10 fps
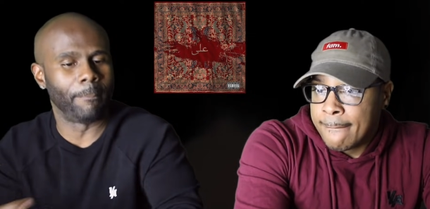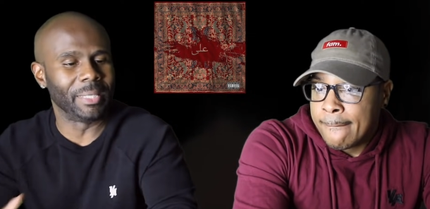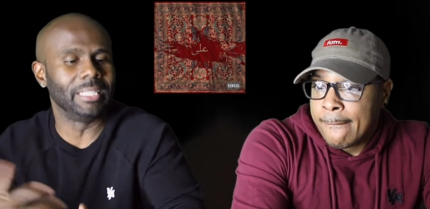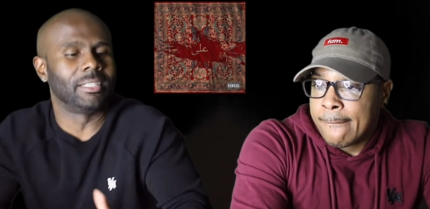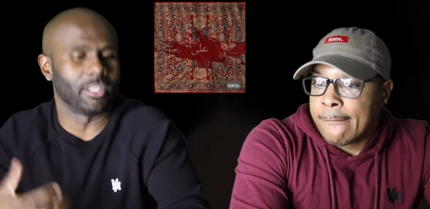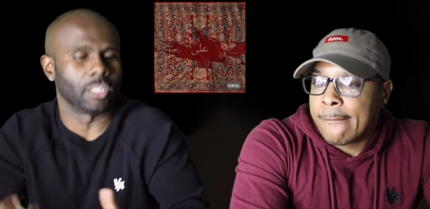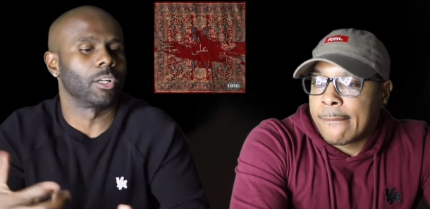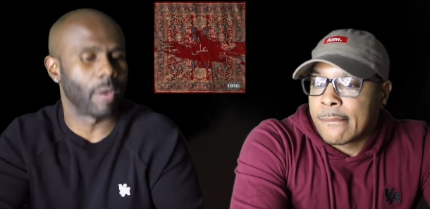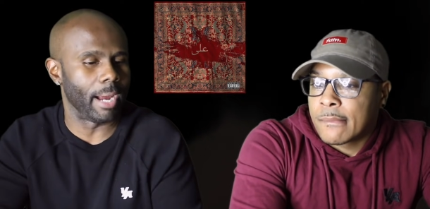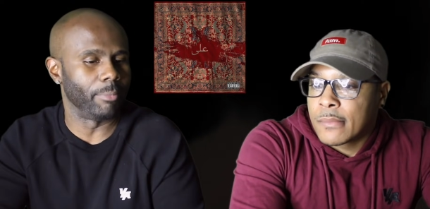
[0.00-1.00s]
Speaker 1: the beat
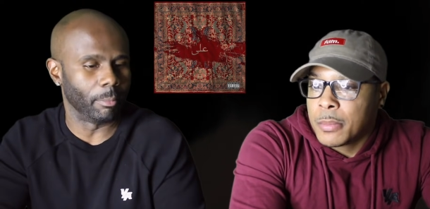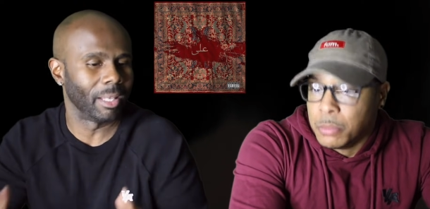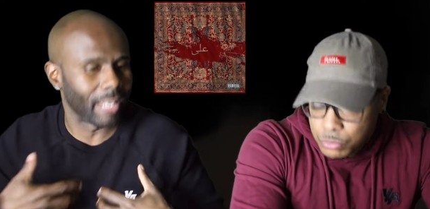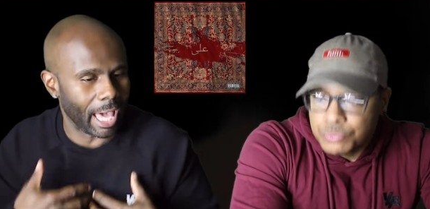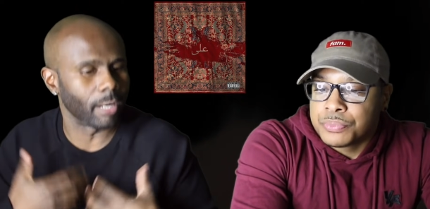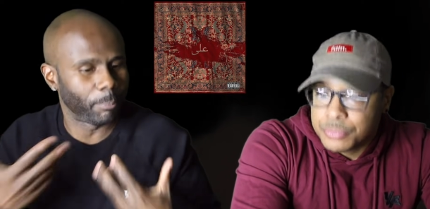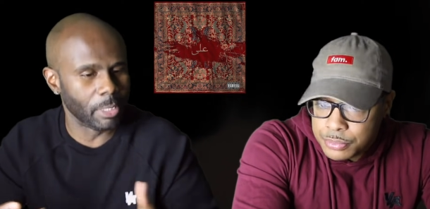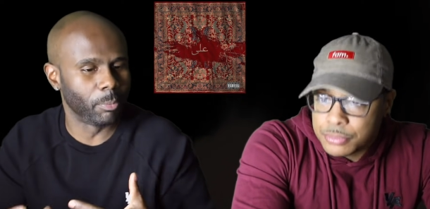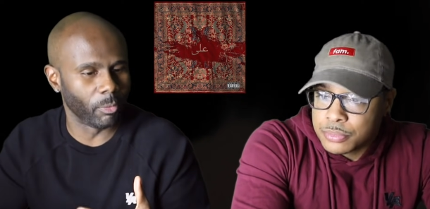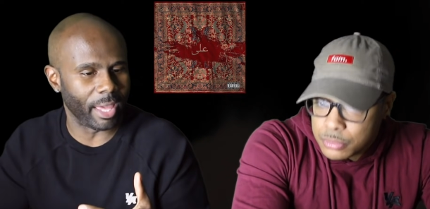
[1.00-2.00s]
doesn't grab them. Mm -hmm. A mm-hmm. lot of
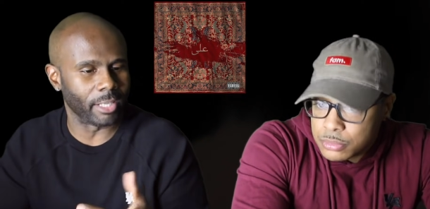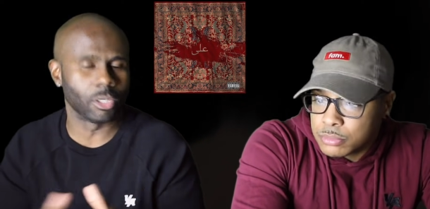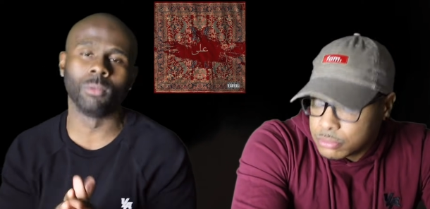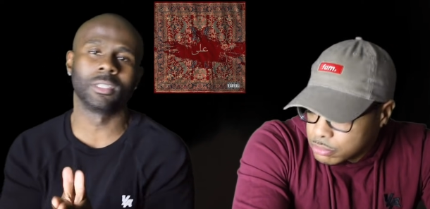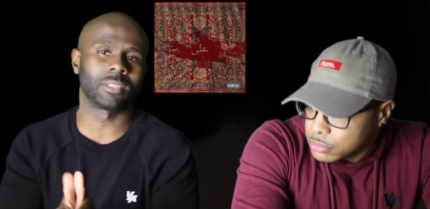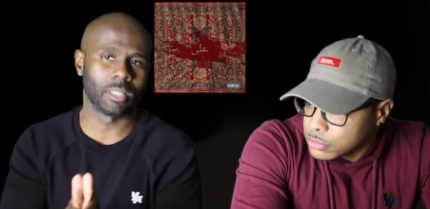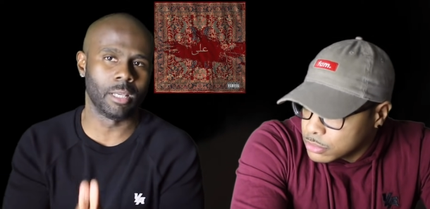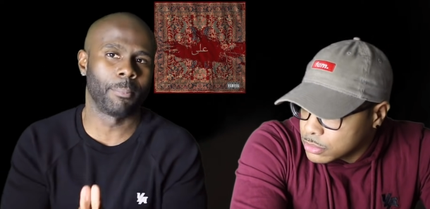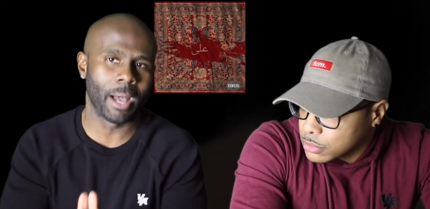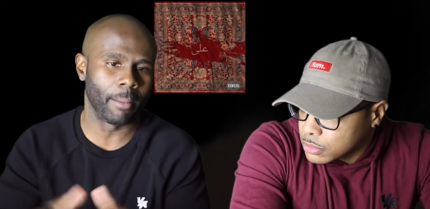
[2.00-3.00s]
people that don't listen to
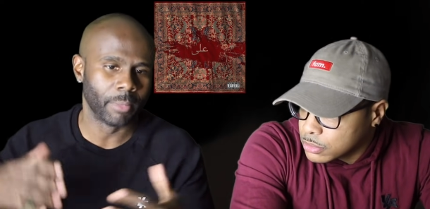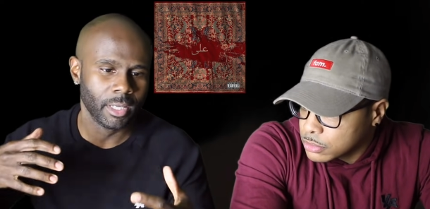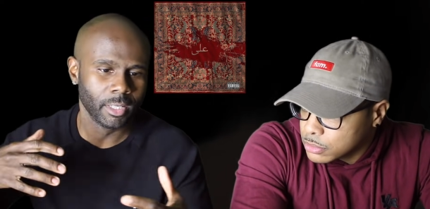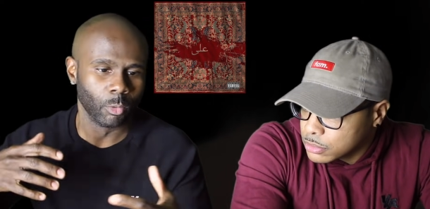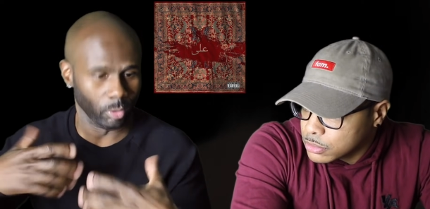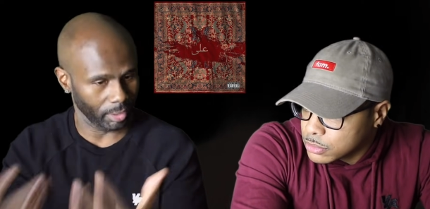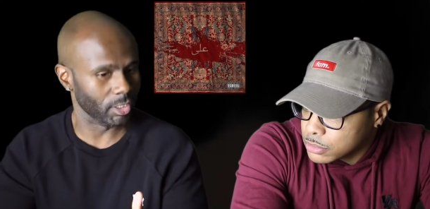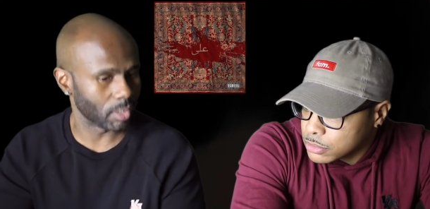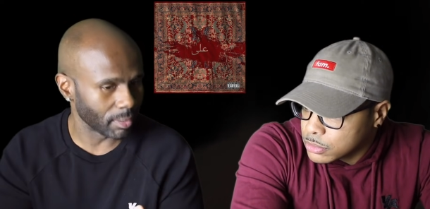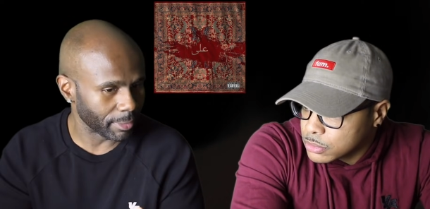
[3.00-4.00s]
hip hop
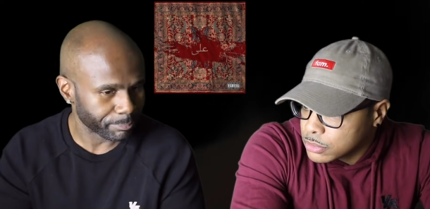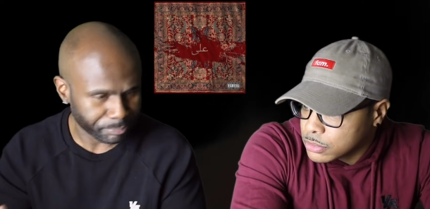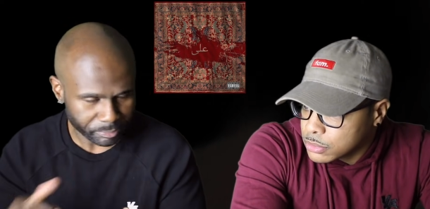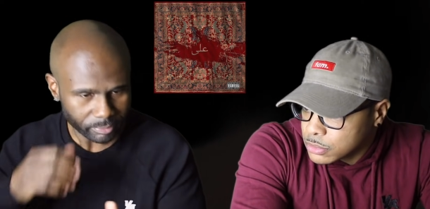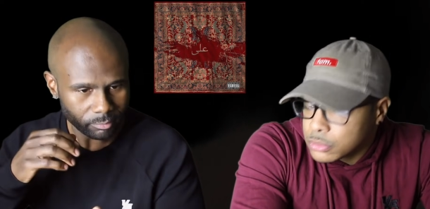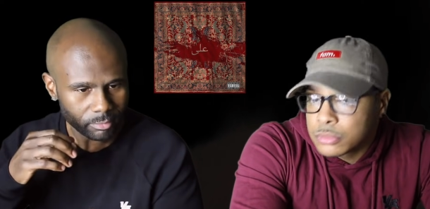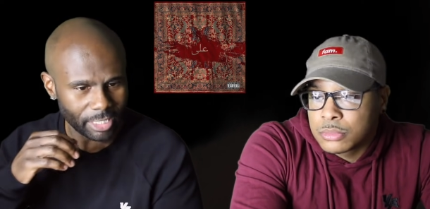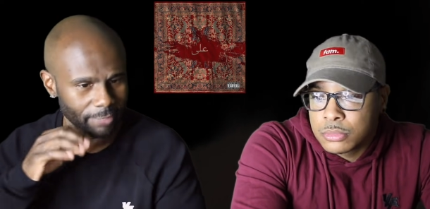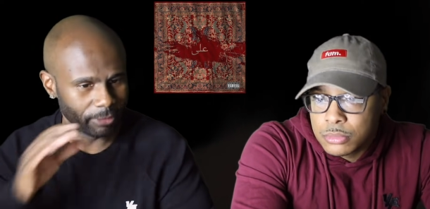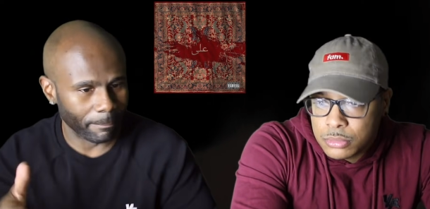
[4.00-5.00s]
religiously
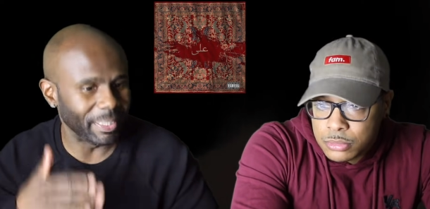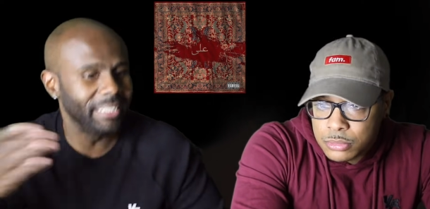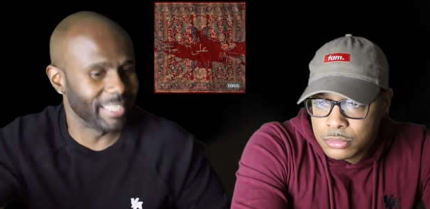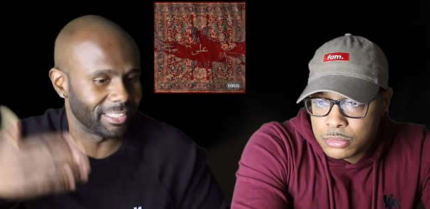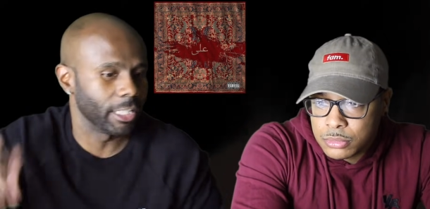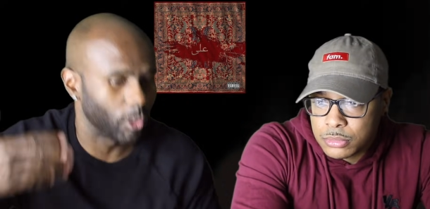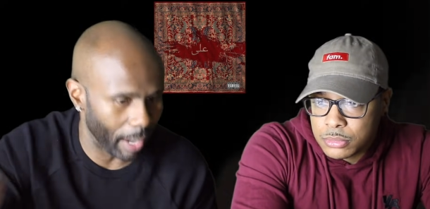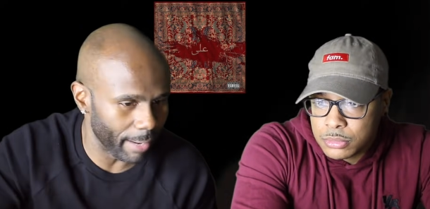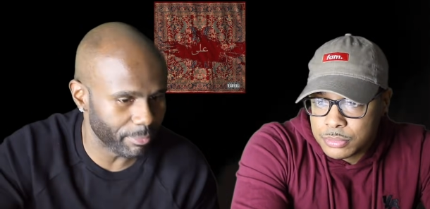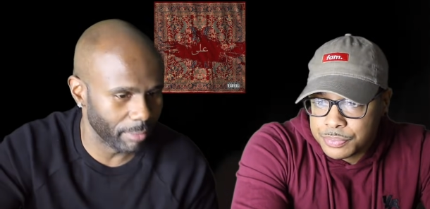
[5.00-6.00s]
if the beat doesn't
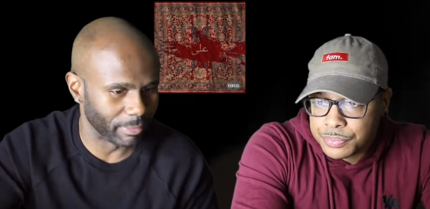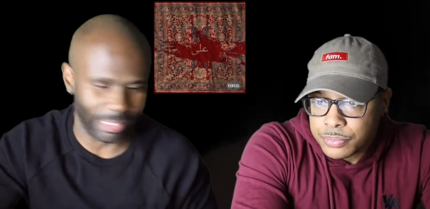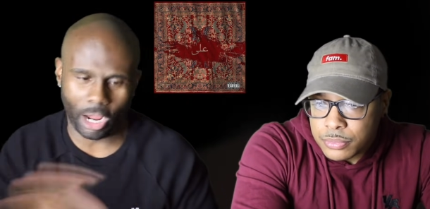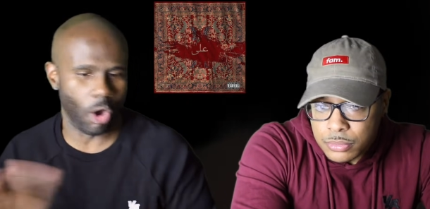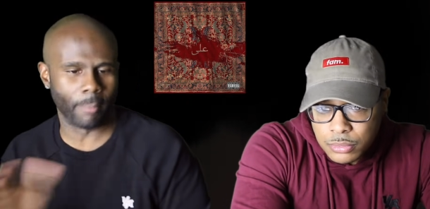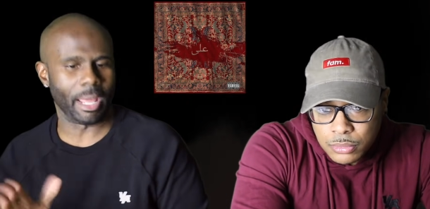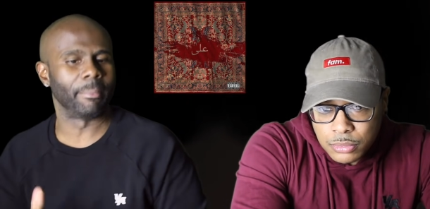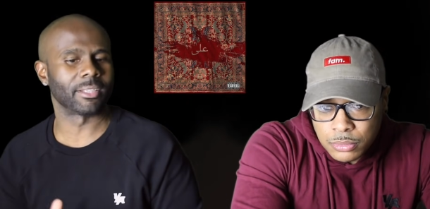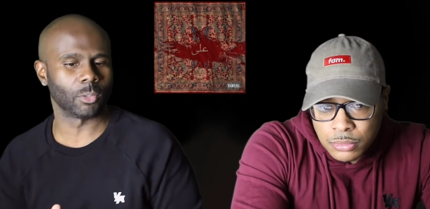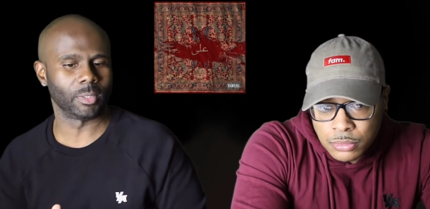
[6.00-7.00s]
grab them, they're like, oh, I'm
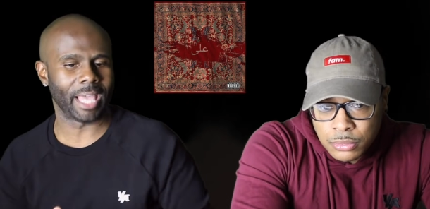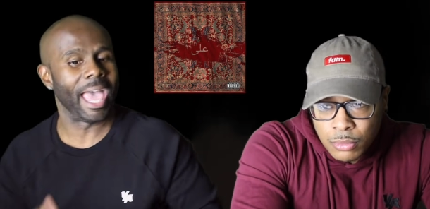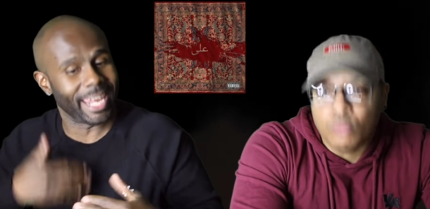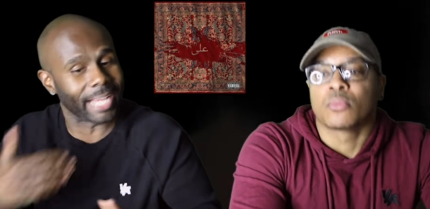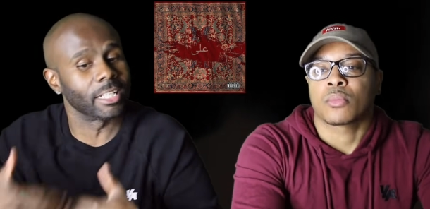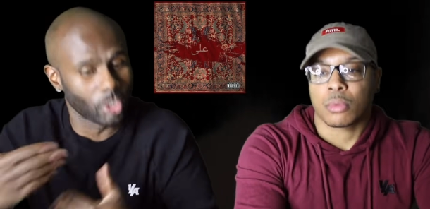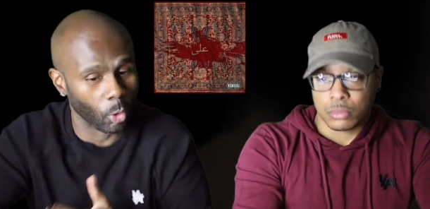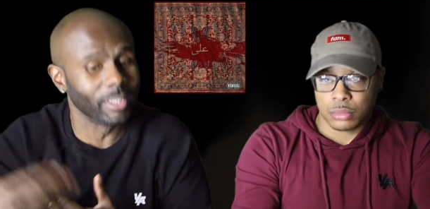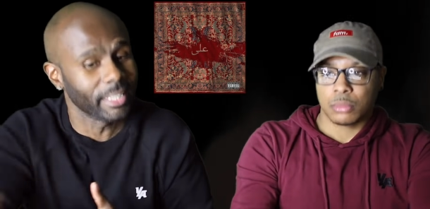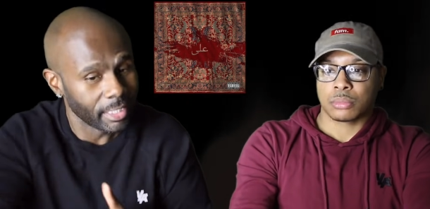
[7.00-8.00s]
not messing with that. And I could
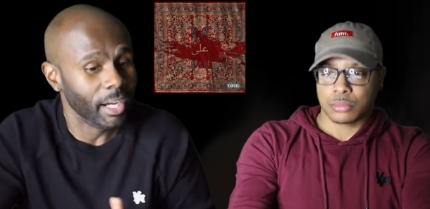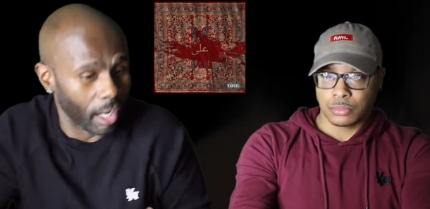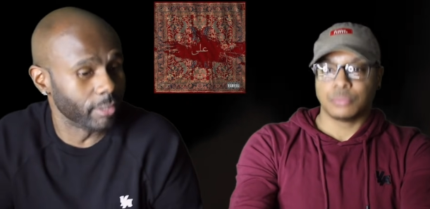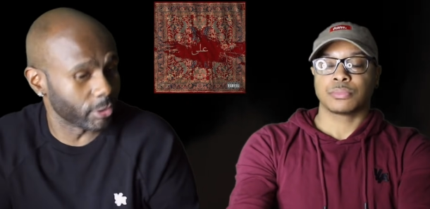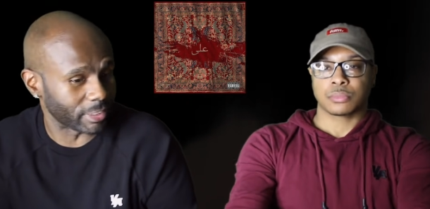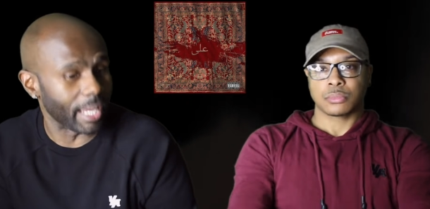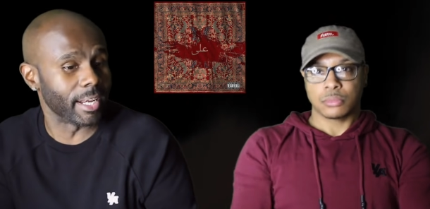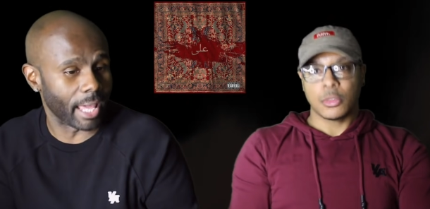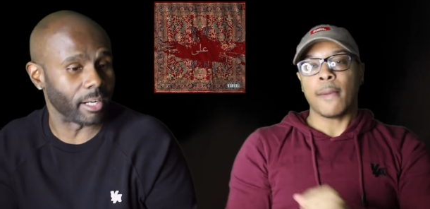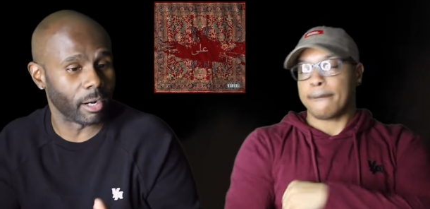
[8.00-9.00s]
totally
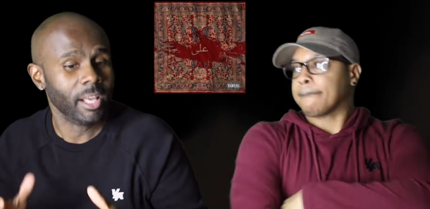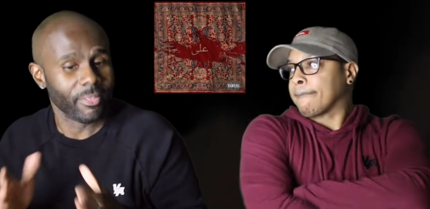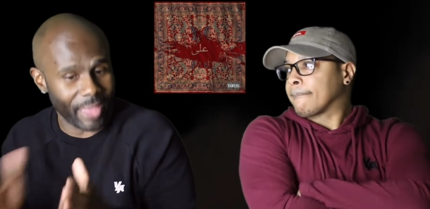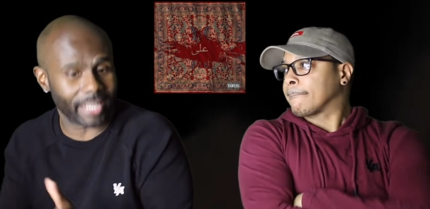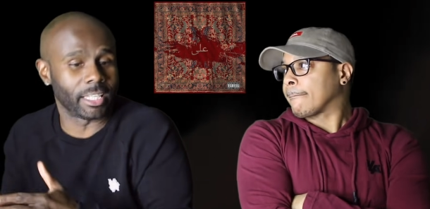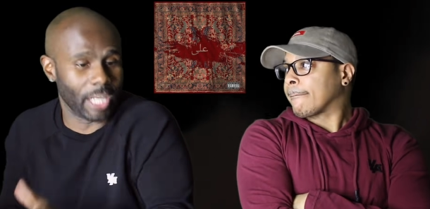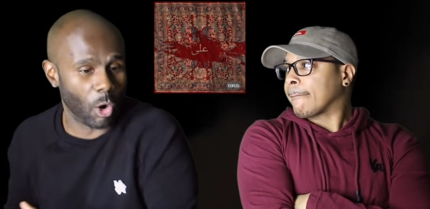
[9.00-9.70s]
understand that here. That can